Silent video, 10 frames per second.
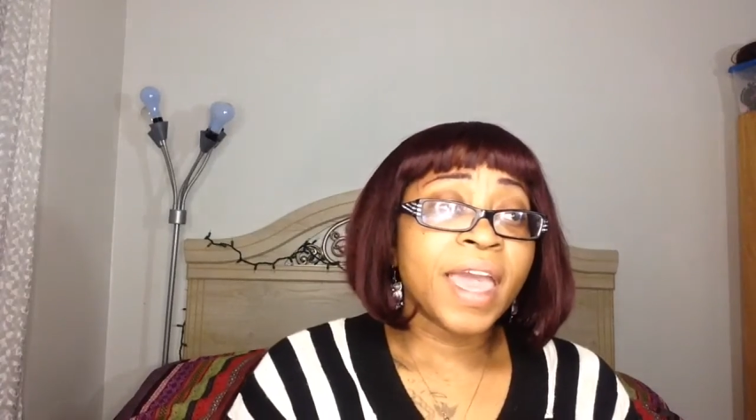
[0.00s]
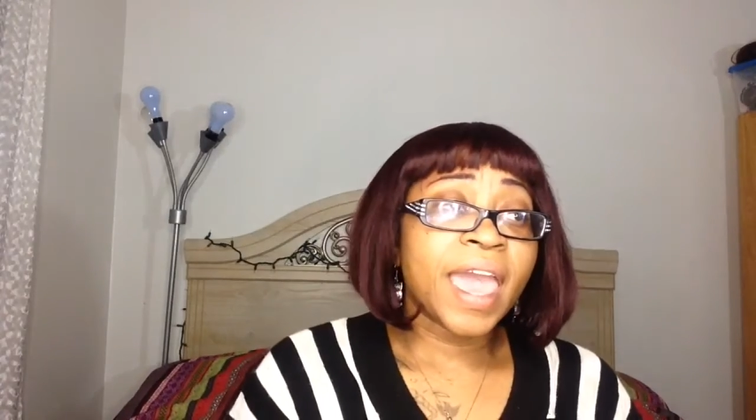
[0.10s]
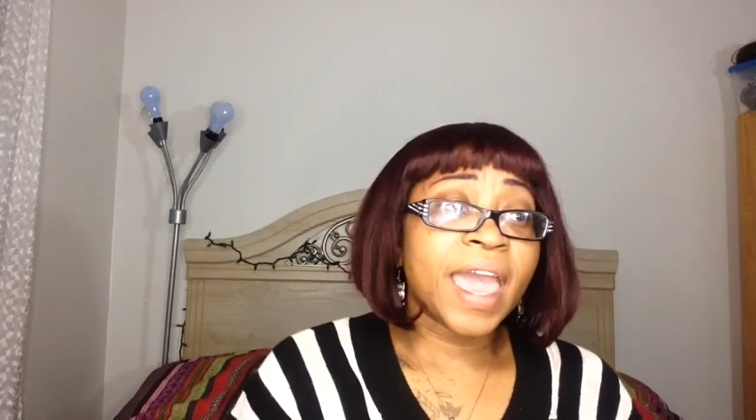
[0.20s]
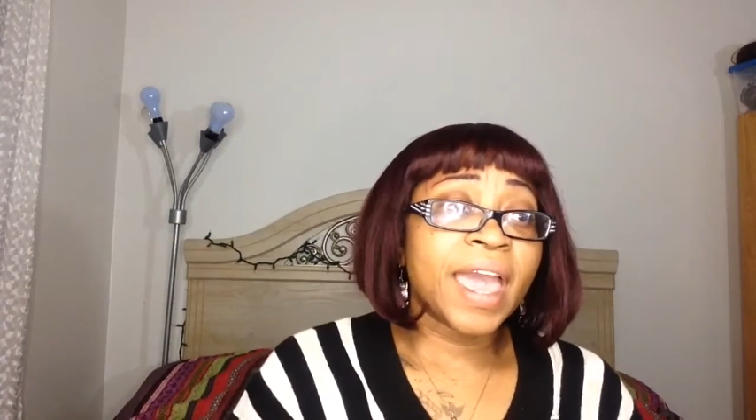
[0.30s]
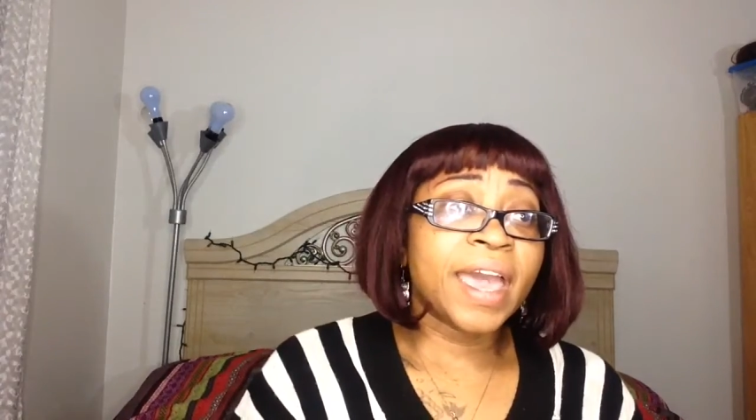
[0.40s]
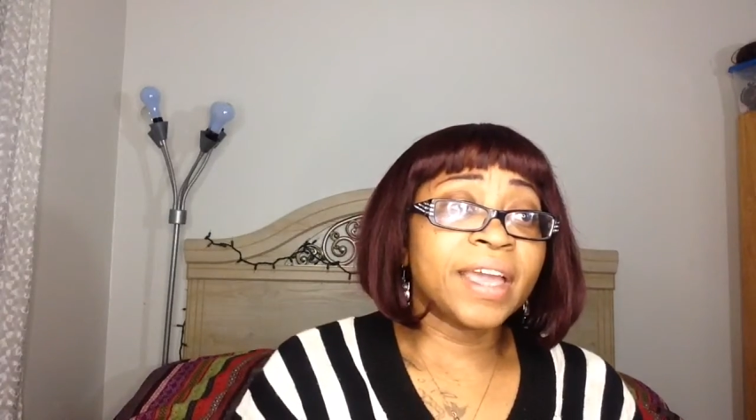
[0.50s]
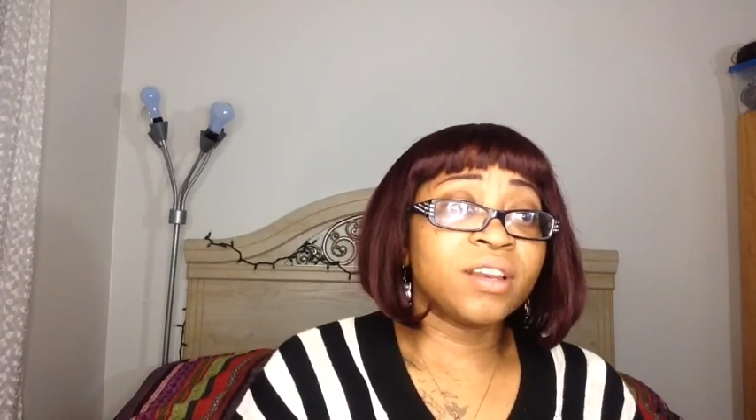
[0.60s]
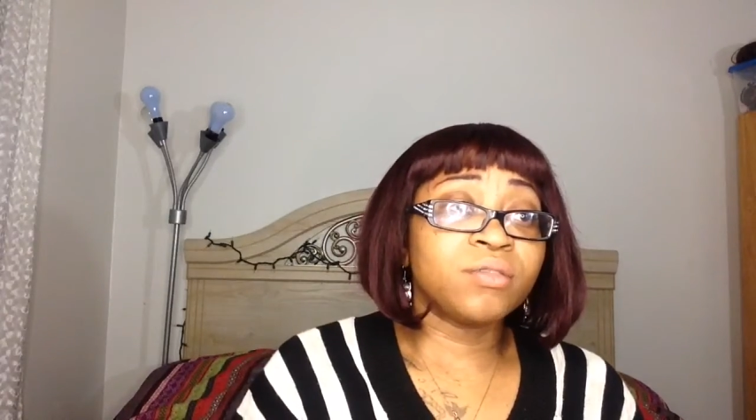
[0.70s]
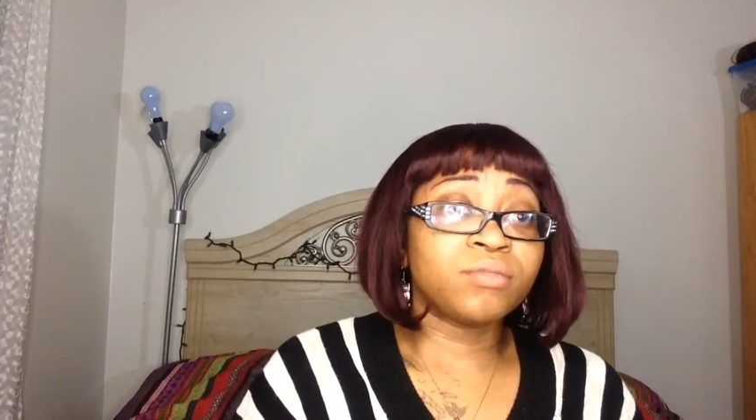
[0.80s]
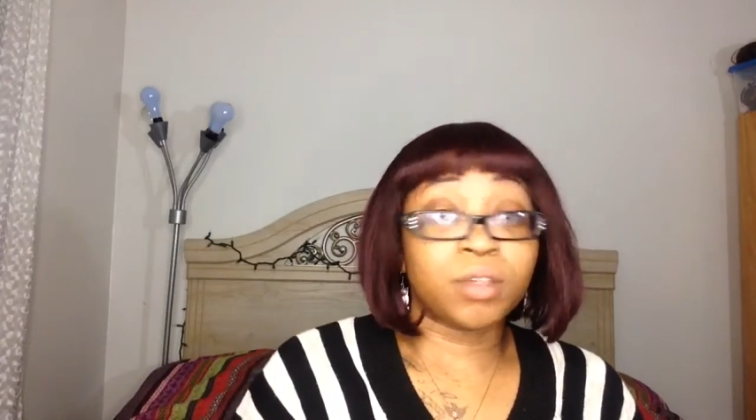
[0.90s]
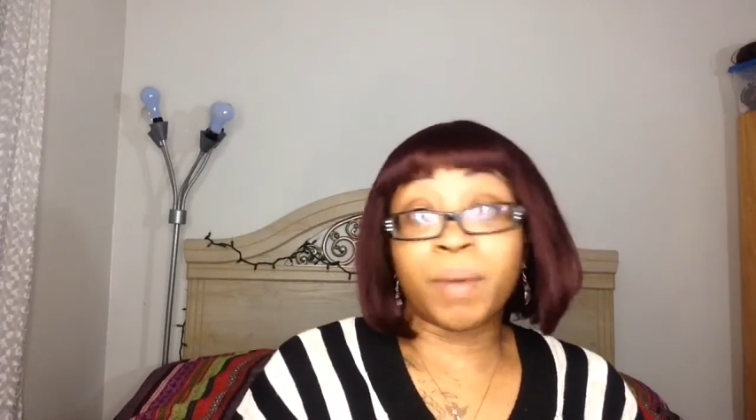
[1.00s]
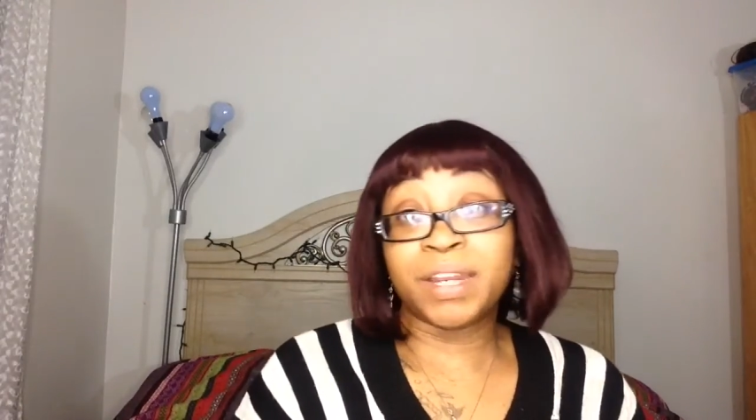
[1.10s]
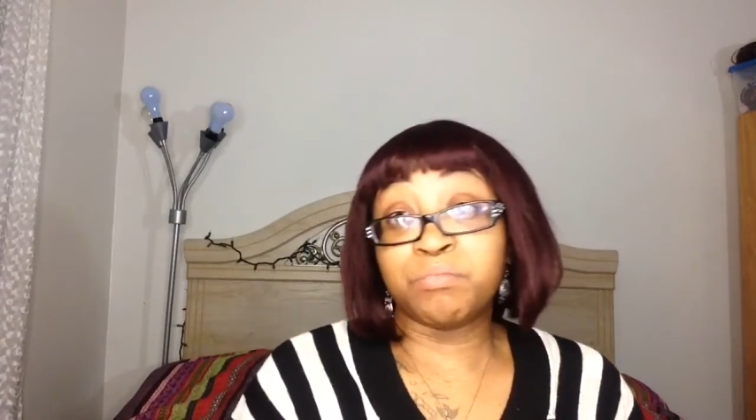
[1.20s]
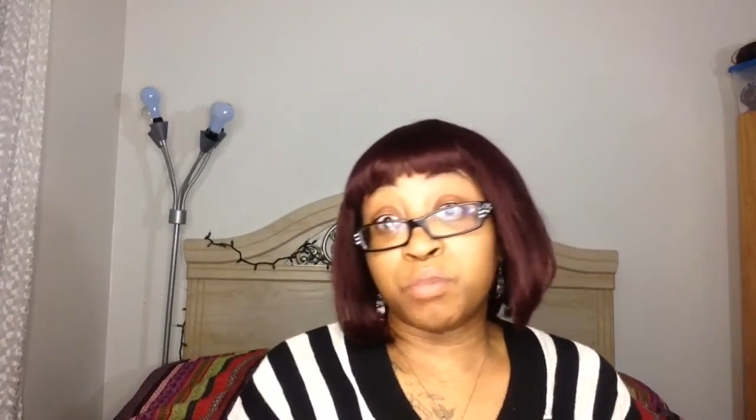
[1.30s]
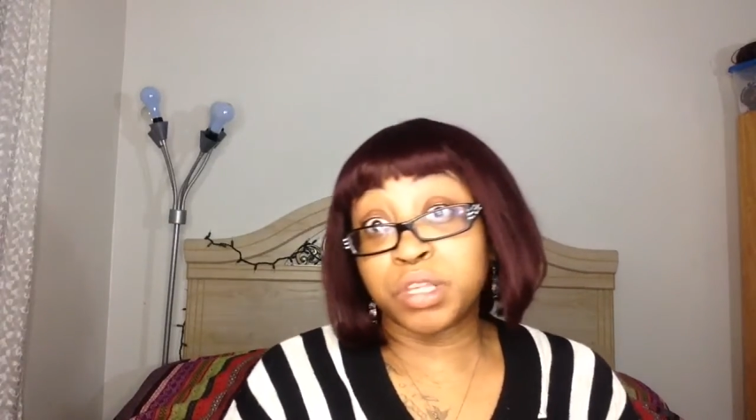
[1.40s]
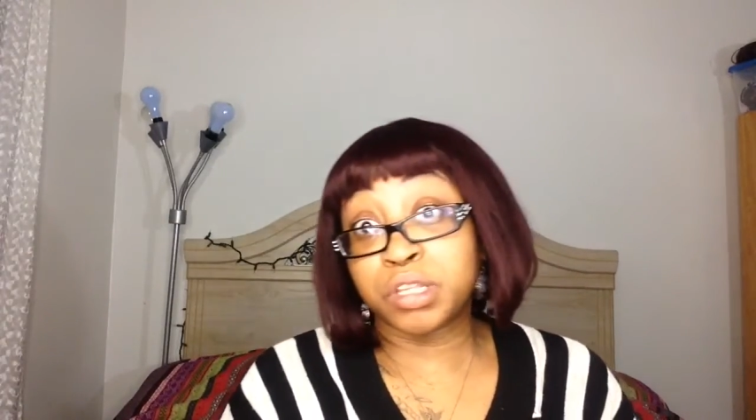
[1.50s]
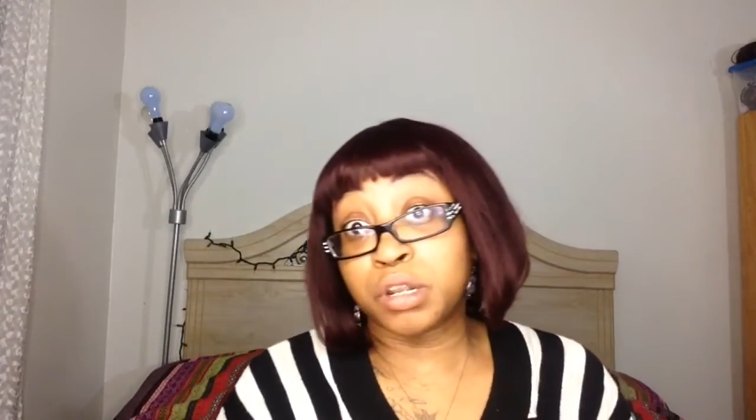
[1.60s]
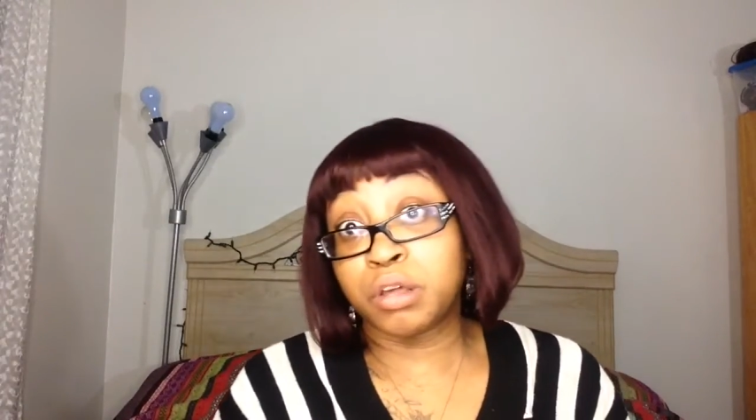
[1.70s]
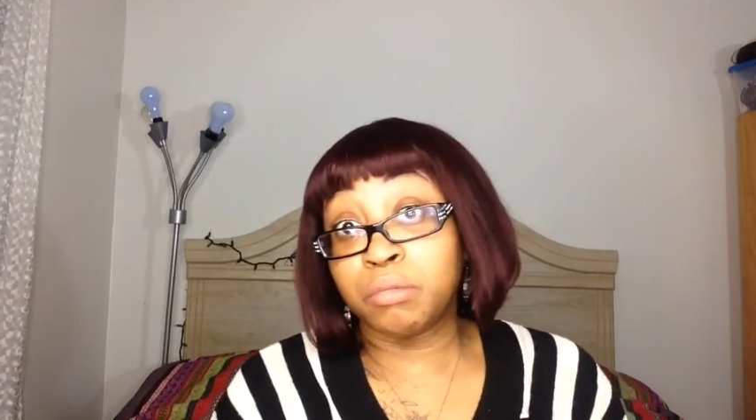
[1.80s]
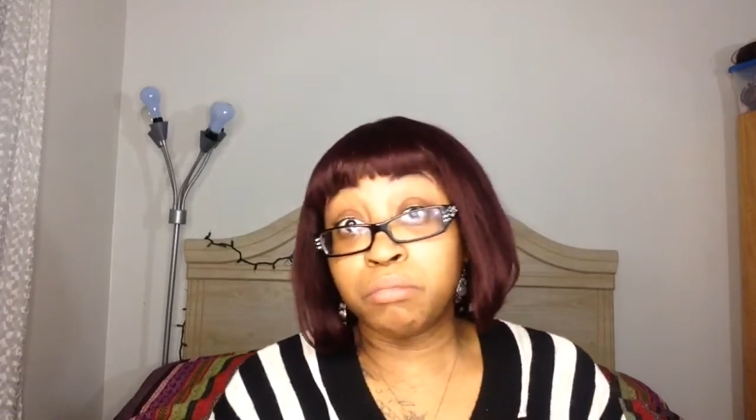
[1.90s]
and somebody
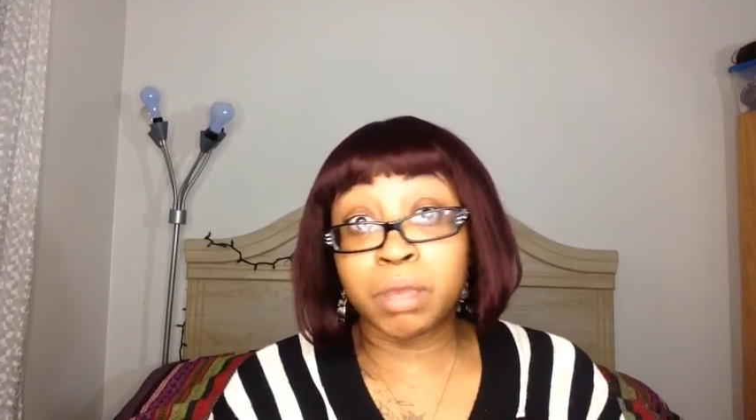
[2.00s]
Muslim,